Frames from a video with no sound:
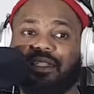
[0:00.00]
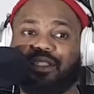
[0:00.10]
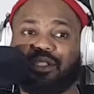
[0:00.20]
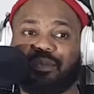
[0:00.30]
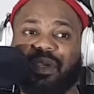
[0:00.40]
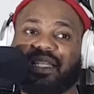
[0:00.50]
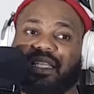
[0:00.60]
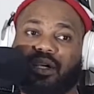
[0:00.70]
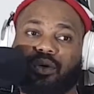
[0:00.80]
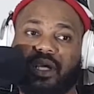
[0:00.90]
you spend
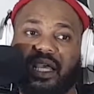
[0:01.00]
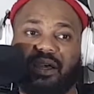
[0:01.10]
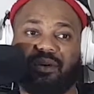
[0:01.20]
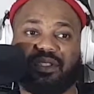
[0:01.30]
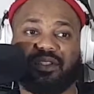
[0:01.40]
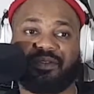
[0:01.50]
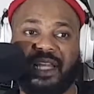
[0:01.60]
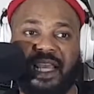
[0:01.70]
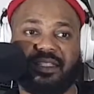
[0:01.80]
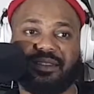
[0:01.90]
the rest of
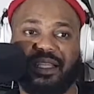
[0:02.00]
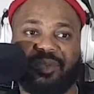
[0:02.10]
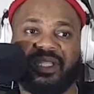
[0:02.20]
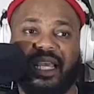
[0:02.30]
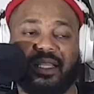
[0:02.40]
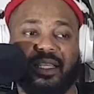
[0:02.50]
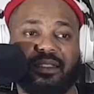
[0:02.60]
night sleeping in darkness.